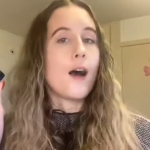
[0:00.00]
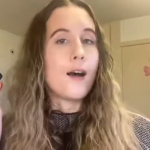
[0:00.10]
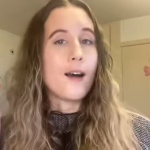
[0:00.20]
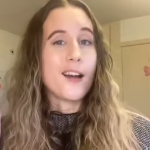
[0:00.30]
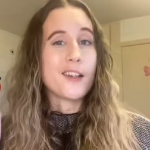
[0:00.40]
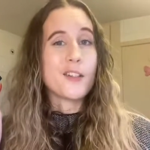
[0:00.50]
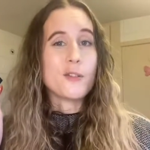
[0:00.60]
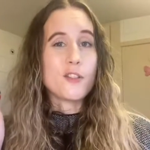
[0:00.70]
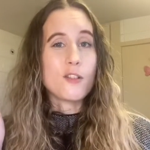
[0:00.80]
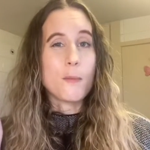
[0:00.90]
I can use
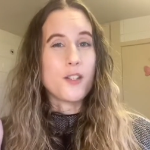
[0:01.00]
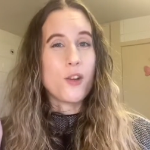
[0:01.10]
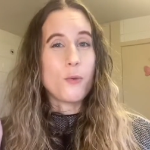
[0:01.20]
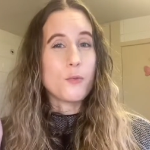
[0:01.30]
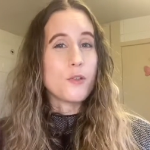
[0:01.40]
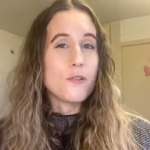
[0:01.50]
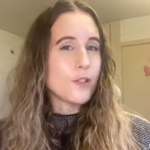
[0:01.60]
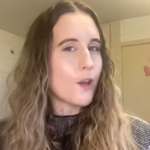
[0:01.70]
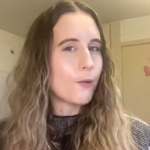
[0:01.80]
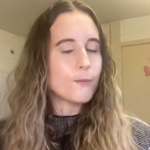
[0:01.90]
this on my toes,
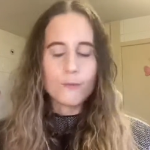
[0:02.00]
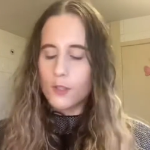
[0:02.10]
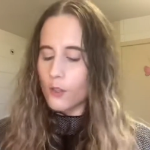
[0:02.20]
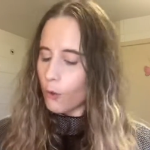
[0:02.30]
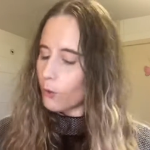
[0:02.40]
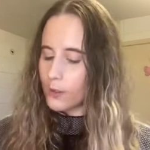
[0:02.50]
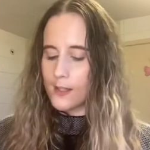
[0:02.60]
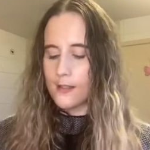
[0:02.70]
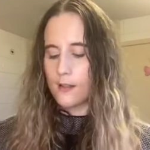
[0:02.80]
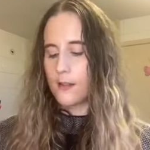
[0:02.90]
so all
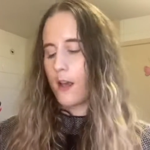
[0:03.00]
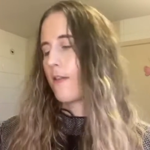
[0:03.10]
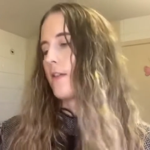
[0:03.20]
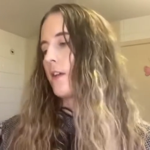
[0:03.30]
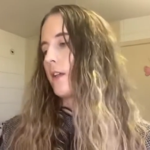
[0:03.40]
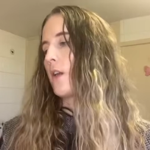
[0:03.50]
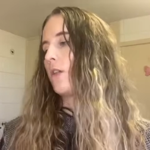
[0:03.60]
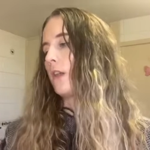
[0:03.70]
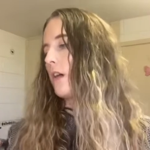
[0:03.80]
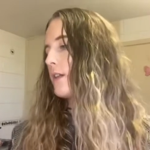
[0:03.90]
is definitely not
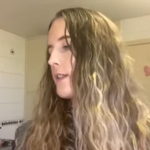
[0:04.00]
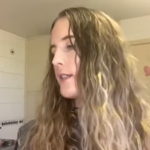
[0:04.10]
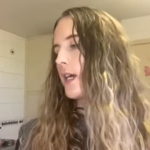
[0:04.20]
lost.